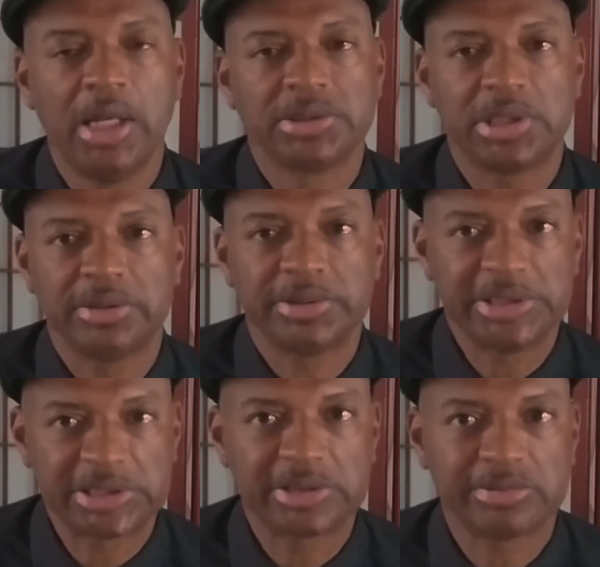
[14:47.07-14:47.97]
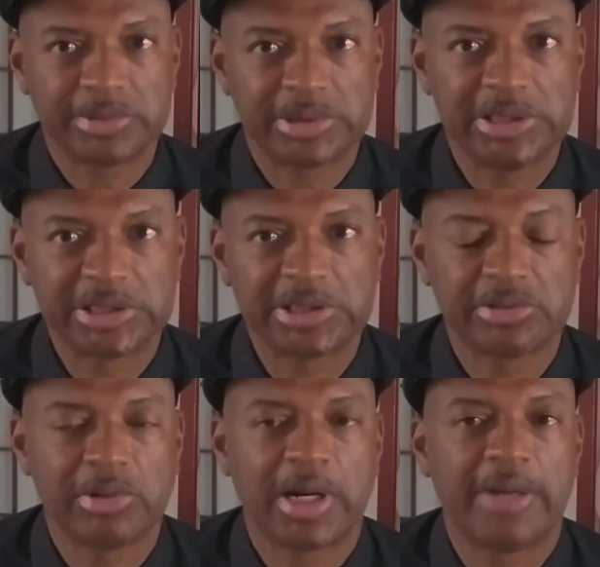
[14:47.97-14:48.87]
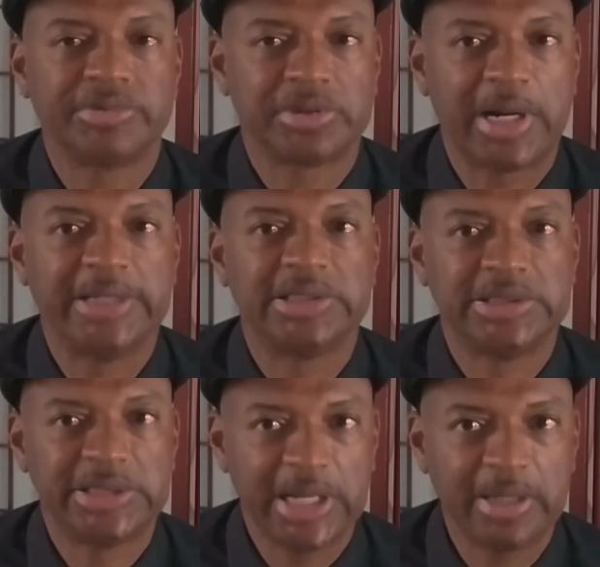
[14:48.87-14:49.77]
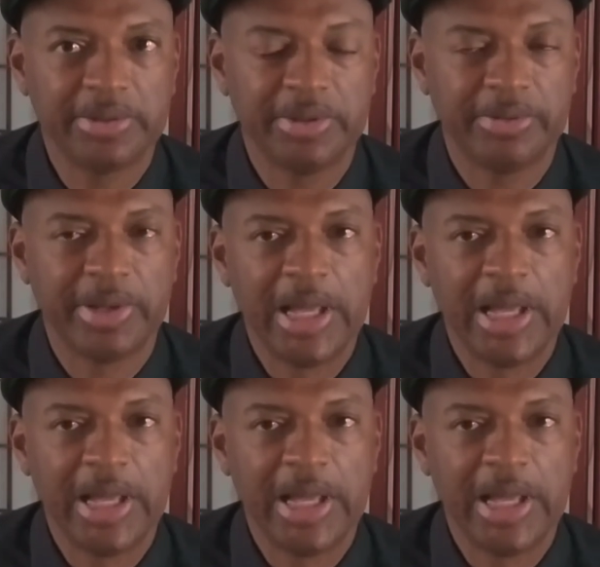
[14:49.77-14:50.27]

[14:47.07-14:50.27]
So this is what I'm trying to tell you.